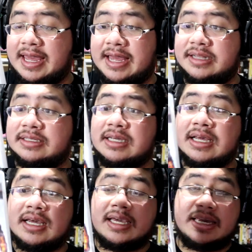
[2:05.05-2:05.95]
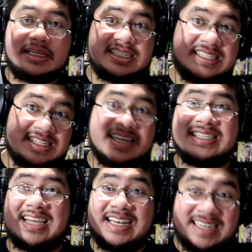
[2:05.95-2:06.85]
And it just
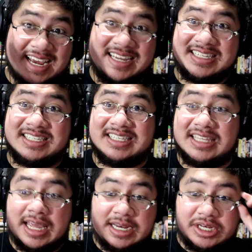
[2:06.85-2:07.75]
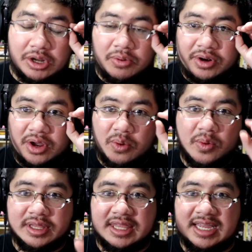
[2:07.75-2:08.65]
sucks that Dice they don't know
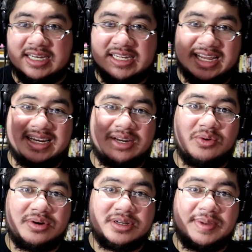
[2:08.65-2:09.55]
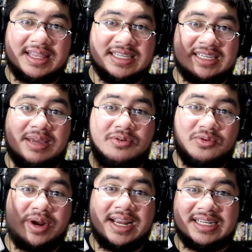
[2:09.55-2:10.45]
what they did in order to make this game
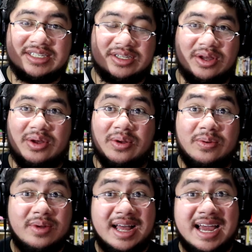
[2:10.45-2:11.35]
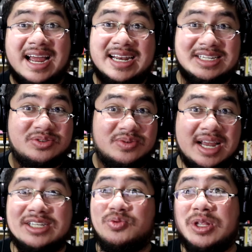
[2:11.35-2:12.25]
great. So I, I, just
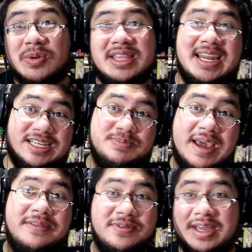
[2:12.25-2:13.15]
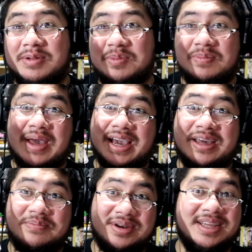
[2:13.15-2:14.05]
I just really want the next Battlefield game to be Bad
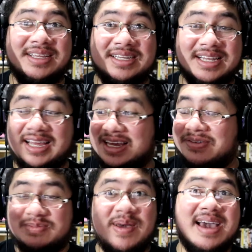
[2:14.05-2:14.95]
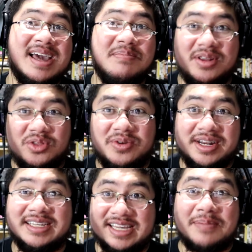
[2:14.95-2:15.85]
Company. Like give us Bad Company three
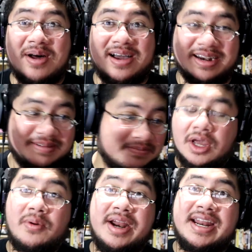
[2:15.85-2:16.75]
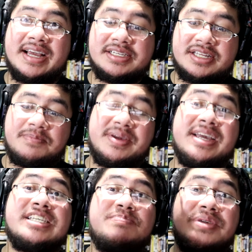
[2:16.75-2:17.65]
Dice. Come on. All right, next up
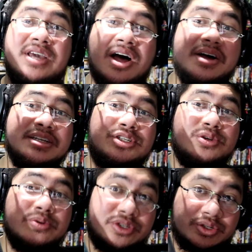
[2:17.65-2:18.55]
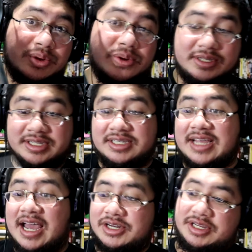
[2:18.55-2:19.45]
is Beyond Two Souls. This is
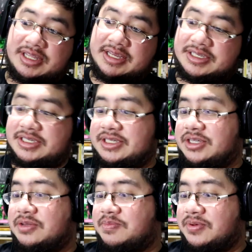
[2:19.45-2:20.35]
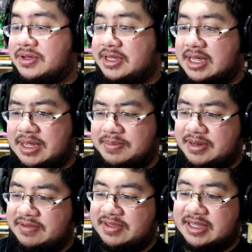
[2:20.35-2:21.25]
actually the Steelbook, I
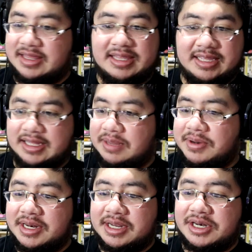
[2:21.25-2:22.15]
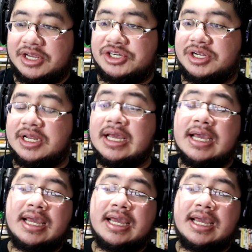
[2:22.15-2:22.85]
believe, the, the limited edition.